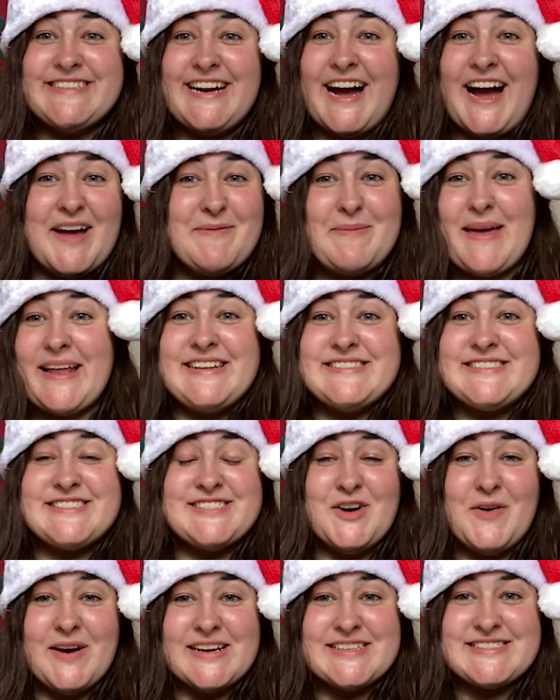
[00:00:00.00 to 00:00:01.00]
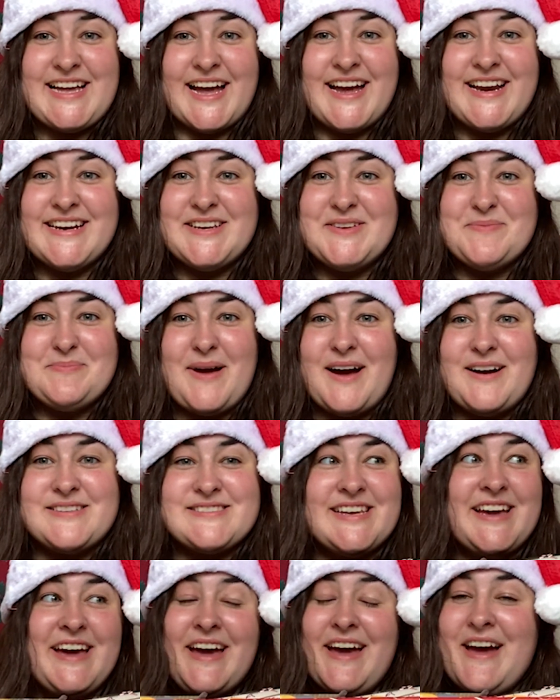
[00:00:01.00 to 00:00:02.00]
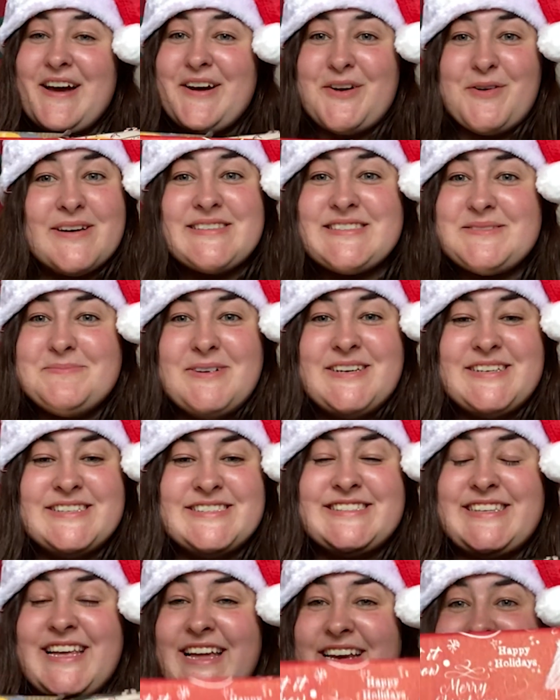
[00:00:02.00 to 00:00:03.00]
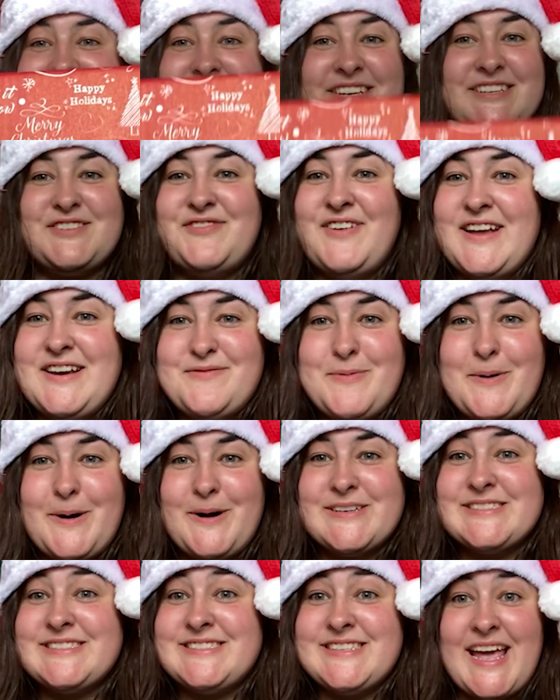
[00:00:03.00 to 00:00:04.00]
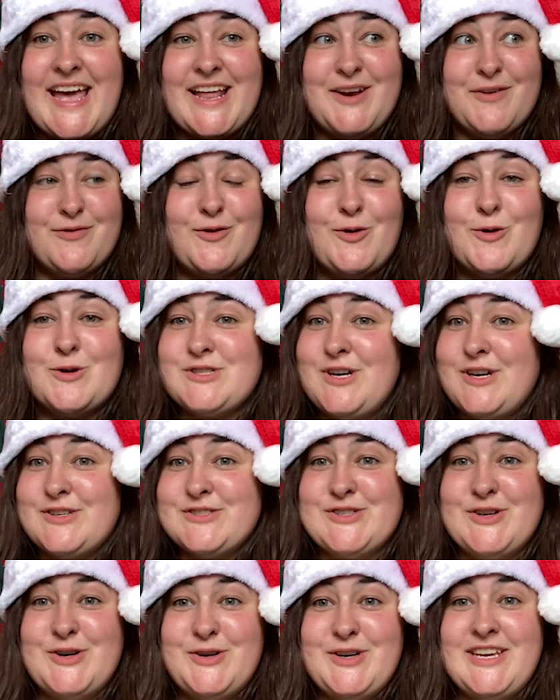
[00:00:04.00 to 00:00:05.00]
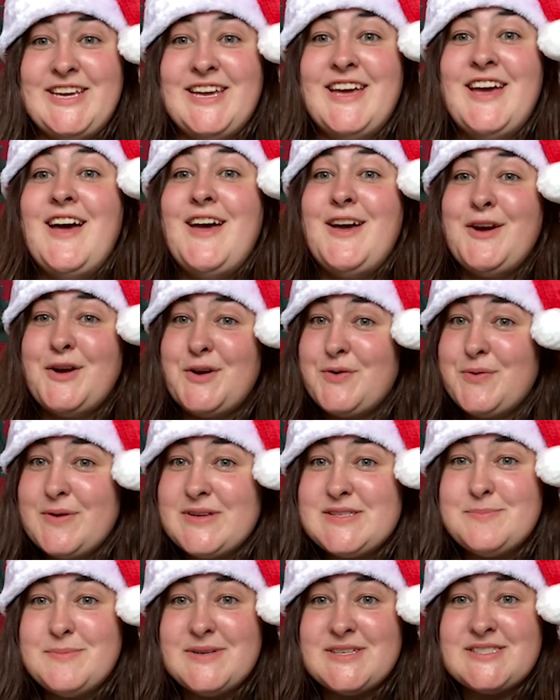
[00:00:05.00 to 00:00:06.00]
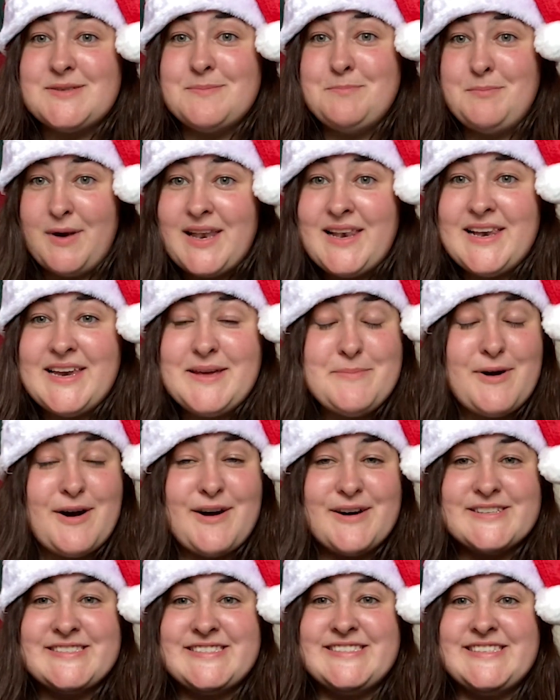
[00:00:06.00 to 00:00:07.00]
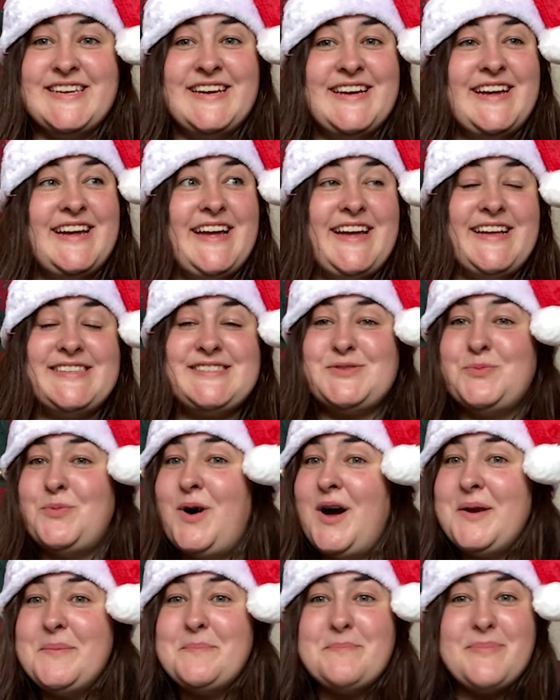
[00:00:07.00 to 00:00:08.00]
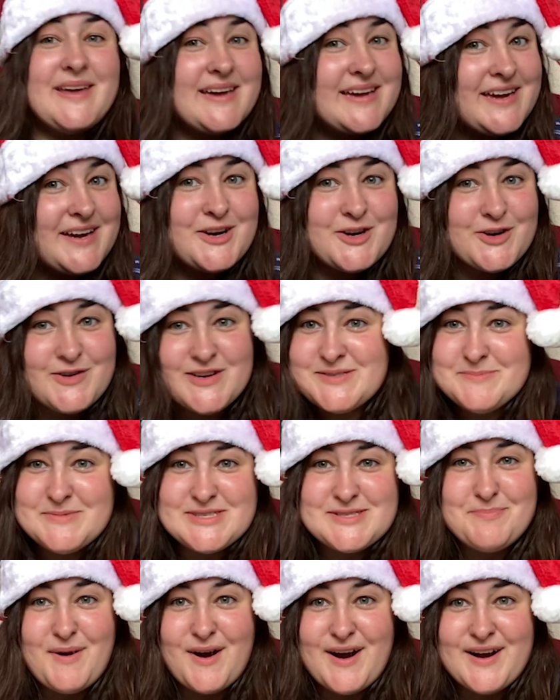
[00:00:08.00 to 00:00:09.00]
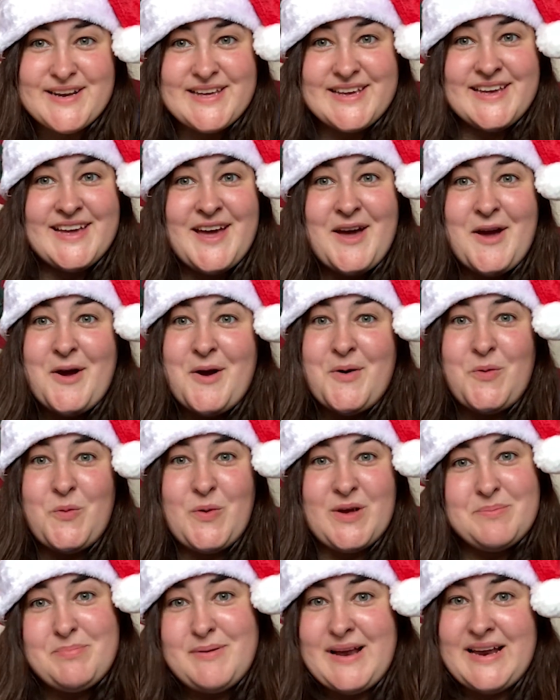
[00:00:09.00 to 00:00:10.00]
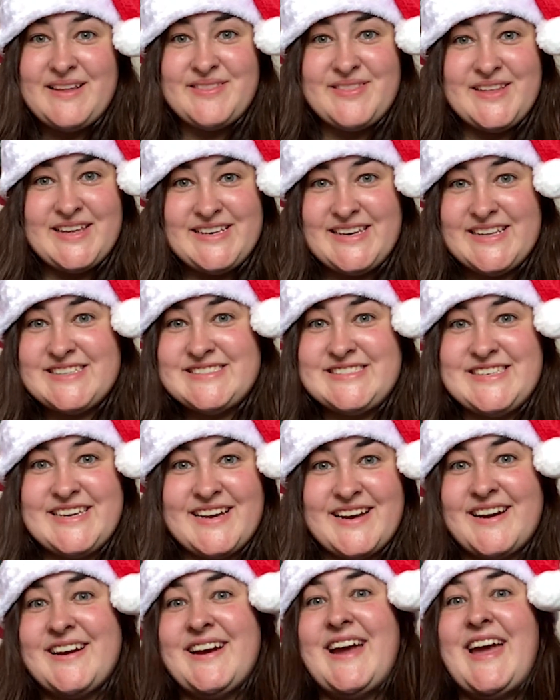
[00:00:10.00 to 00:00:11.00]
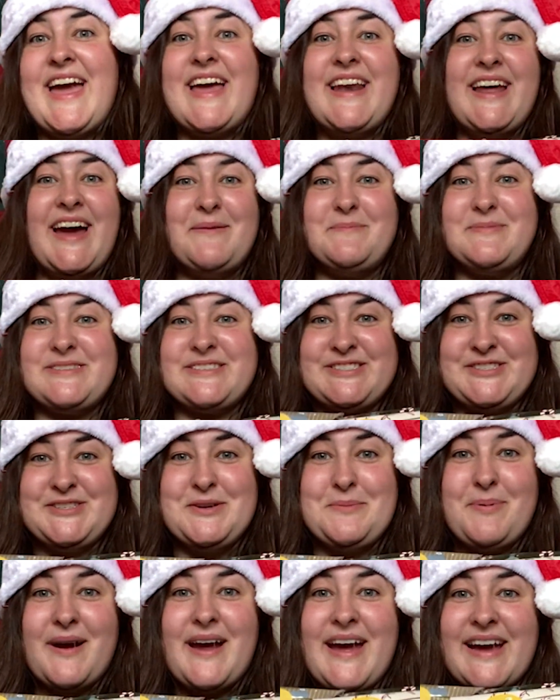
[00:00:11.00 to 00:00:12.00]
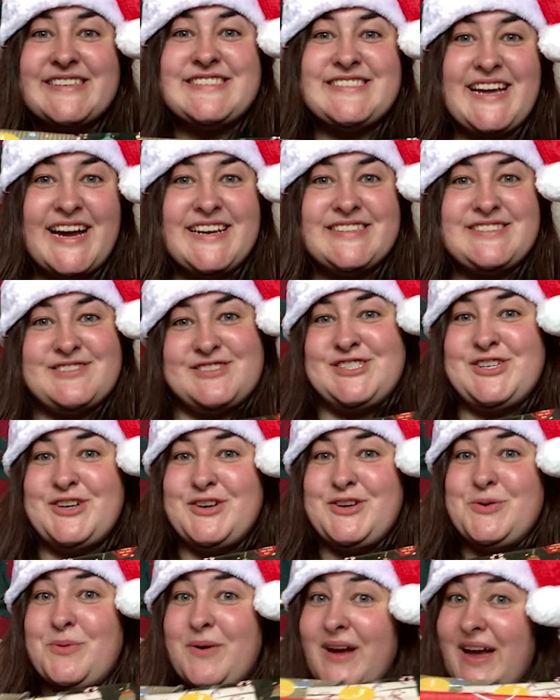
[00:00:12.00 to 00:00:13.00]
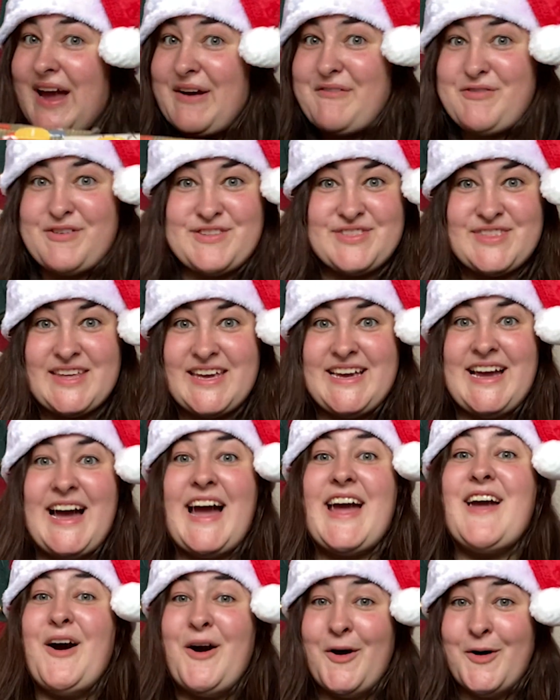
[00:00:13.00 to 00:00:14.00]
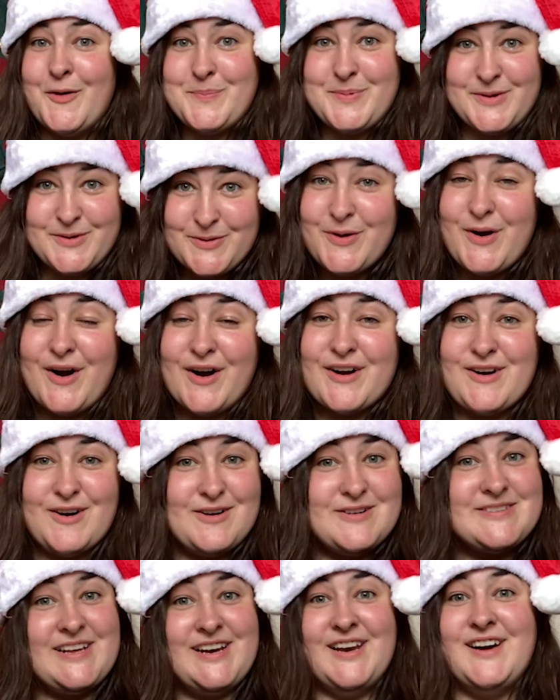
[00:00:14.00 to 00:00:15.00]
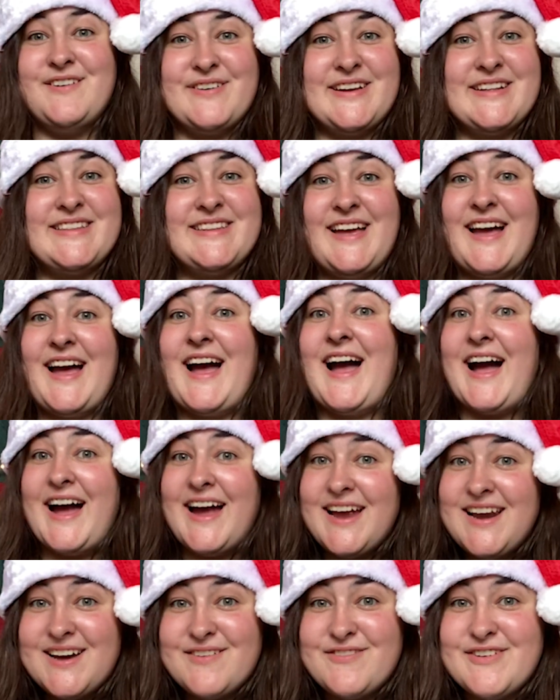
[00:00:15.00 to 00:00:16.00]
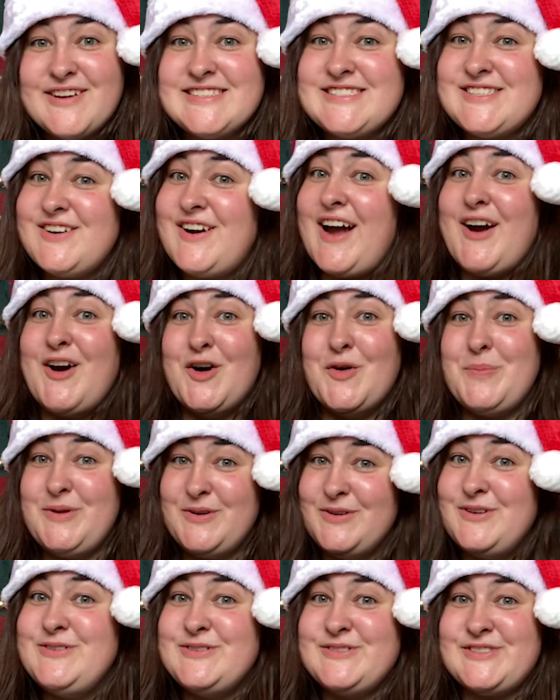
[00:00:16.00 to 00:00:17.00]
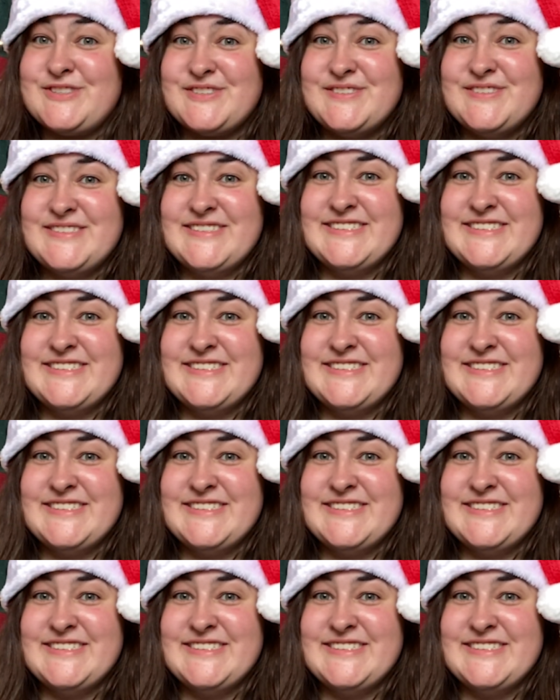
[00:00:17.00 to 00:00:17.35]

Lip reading: I'm getting so excited about Christmas and this advent box, and of course also the Christmas monthly box. It's one big Christmas party with Planything this year, and I'm super excited to show you everything. I hope you are going to love it. I love it, so I hope you do too.